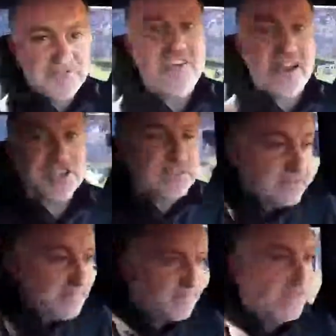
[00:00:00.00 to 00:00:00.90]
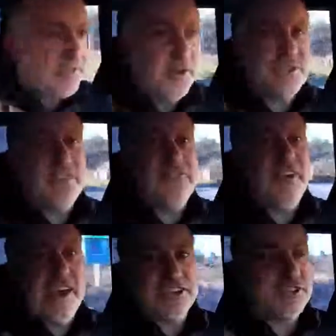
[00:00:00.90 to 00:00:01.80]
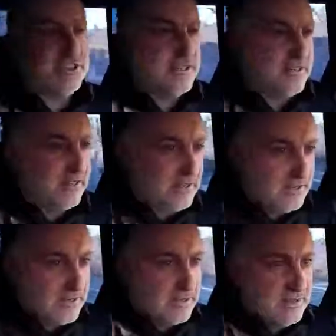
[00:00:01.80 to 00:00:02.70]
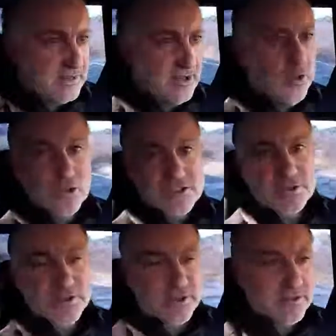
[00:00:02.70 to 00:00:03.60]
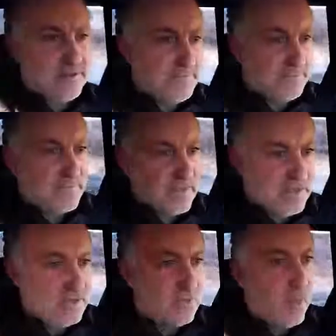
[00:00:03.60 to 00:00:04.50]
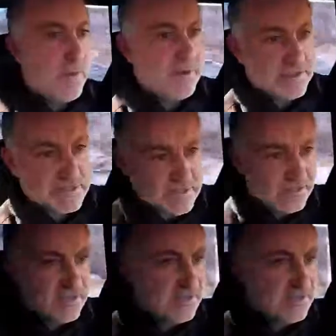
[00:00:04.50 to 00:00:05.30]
fashion. There's a fashion also in weapons.